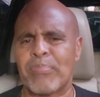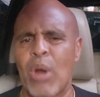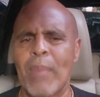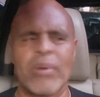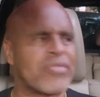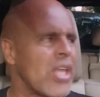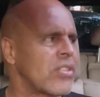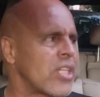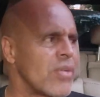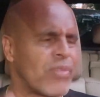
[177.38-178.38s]
Proverbs
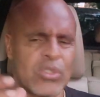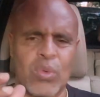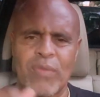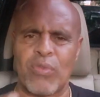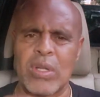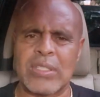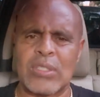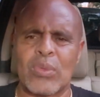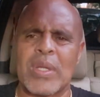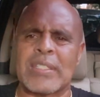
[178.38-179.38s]
18, verse 24.
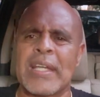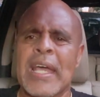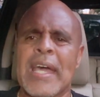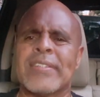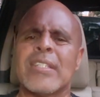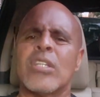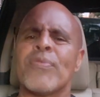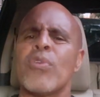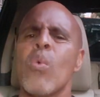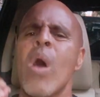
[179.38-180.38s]
Listen to what it says. It says,
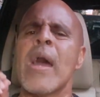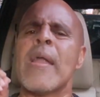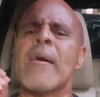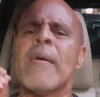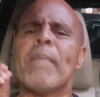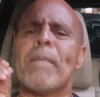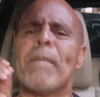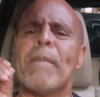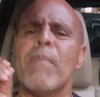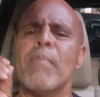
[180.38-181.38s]
if you want to
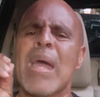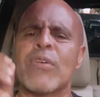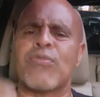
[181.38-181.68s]
make